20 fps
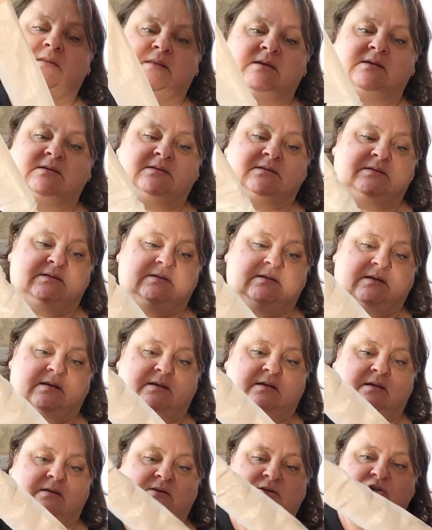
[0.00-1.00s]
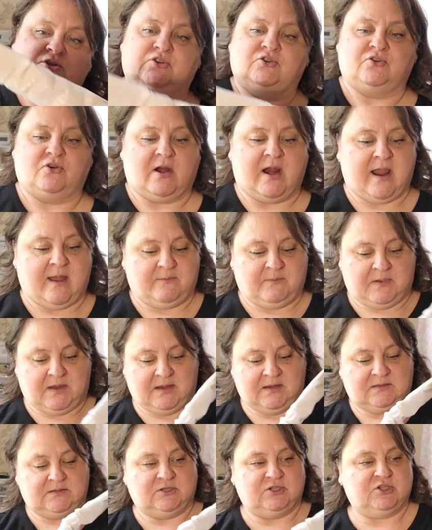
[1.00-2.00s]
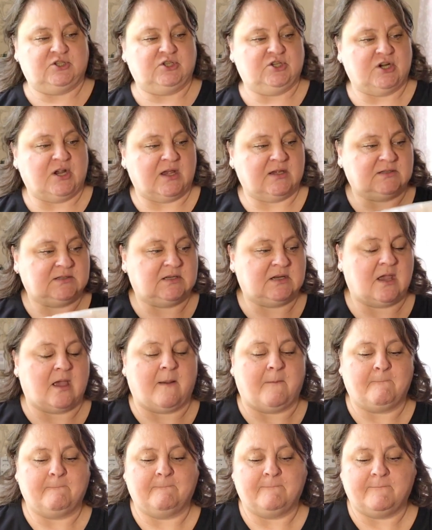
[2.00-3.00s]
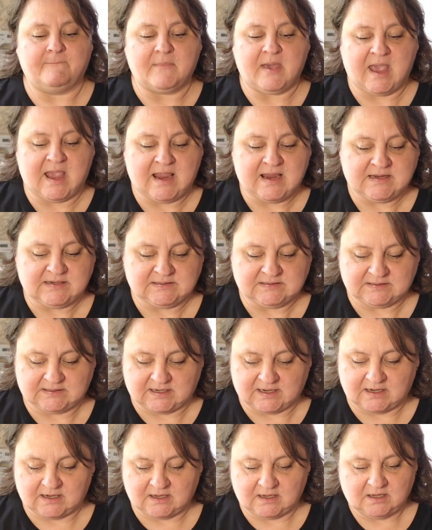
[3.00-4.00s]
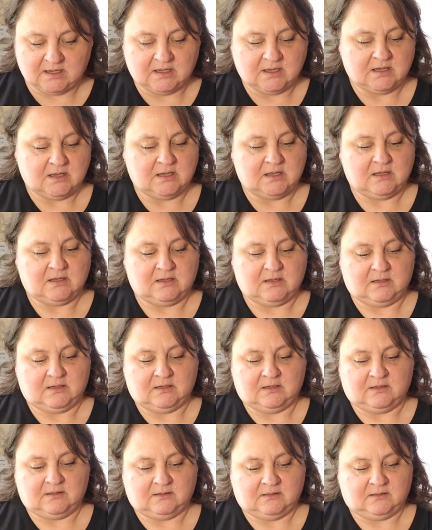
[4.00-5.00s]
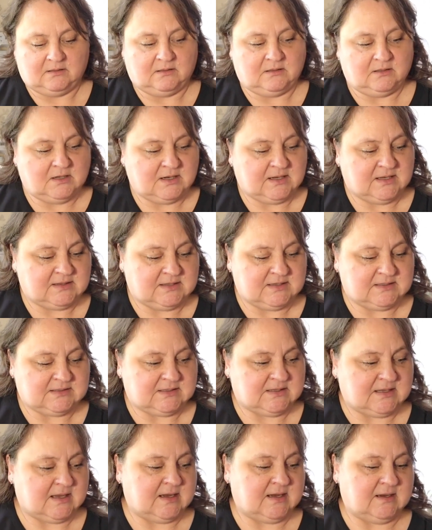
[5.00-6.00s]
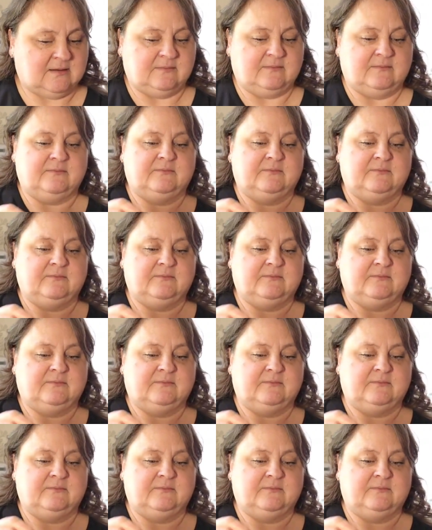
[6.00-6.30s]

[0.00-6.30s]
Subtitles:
this strap is just amazing. Look at this thing.